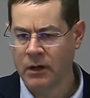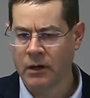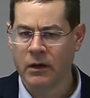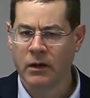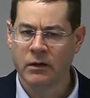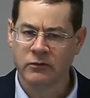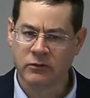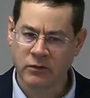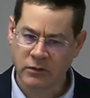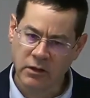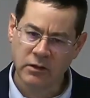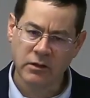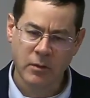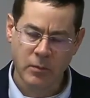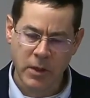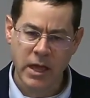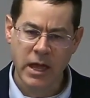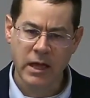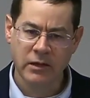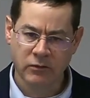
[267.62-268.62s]
So let
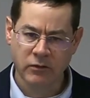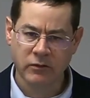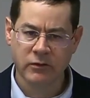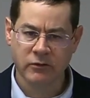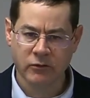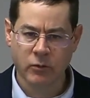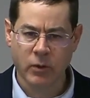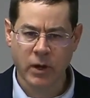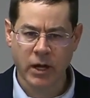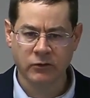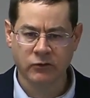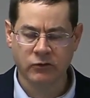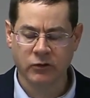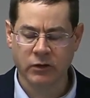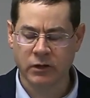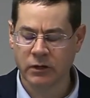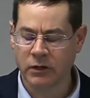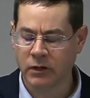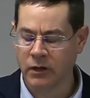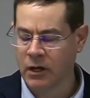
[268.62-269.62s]
me ask you this
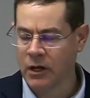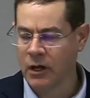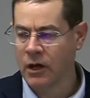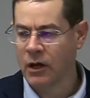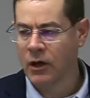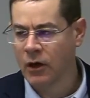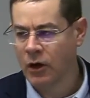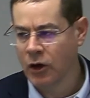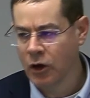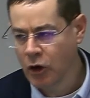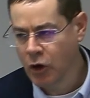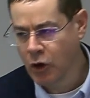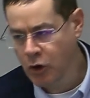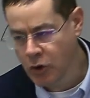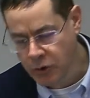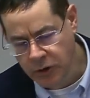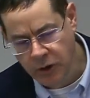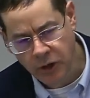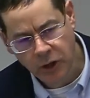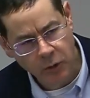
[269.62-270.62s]
question
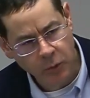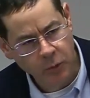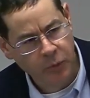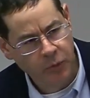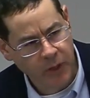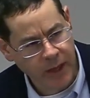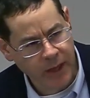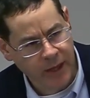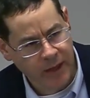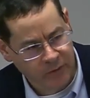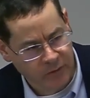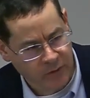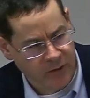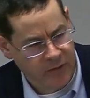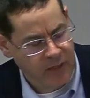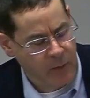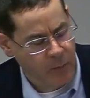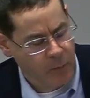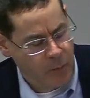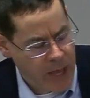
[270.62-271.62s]
Who do you think is in
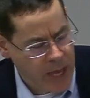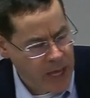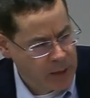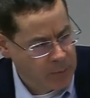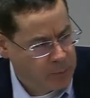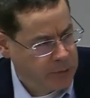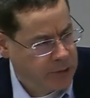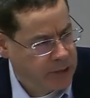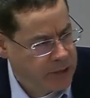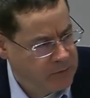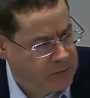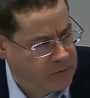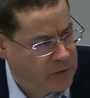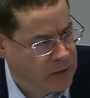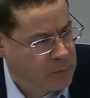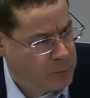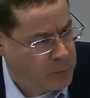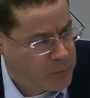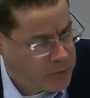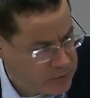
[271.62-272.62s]
the man
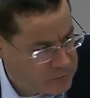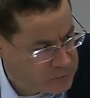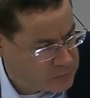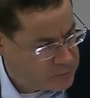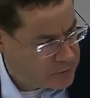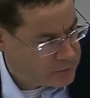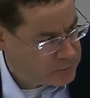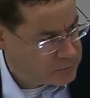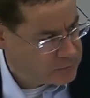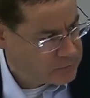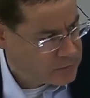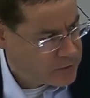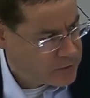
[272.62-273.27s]
pleasing business?